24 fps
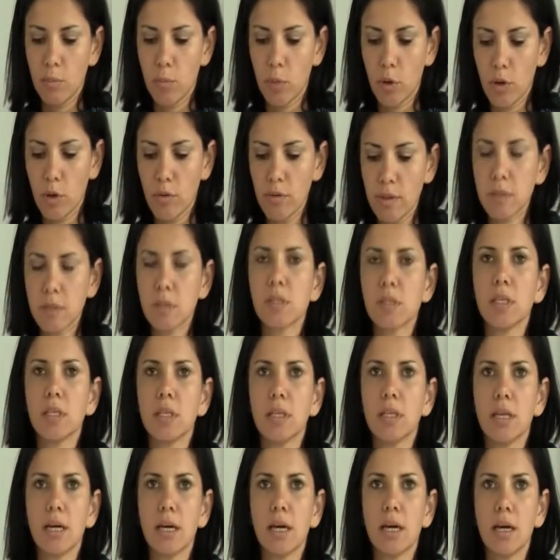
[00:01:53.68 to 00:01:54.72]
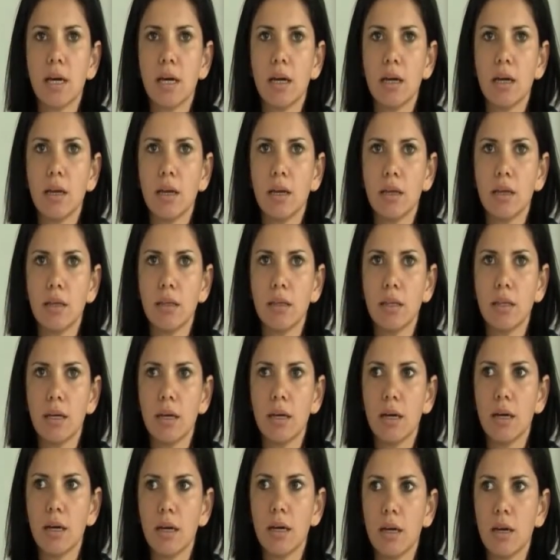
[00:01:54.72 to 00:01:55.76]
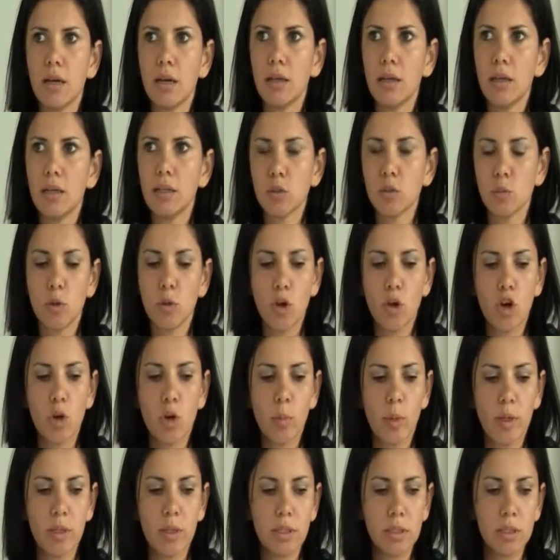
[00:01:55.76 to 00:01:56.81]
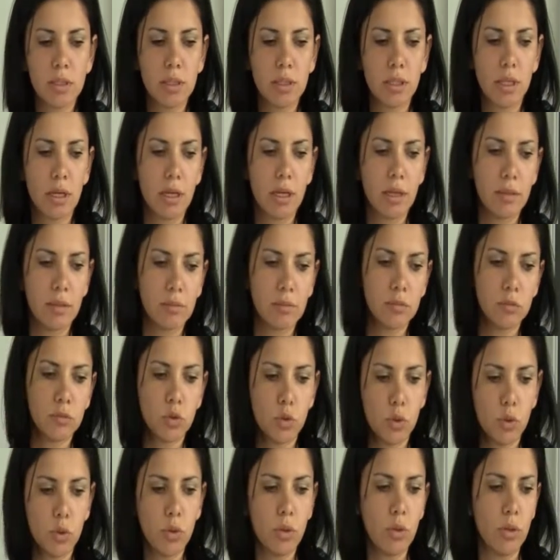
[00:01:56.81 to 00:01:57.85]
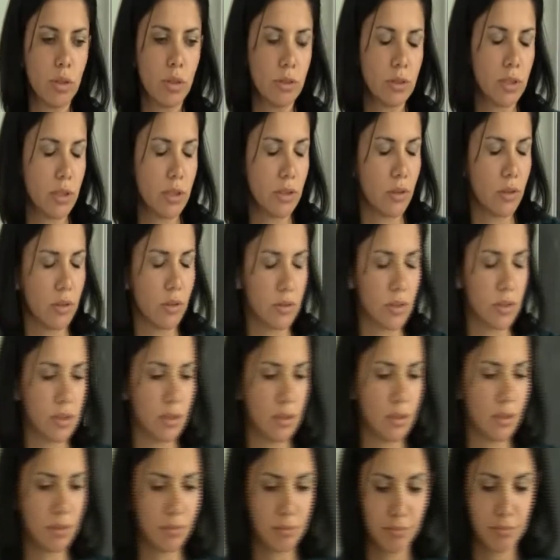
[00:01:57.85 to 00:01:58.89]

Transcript: problems in the small companies and through technology.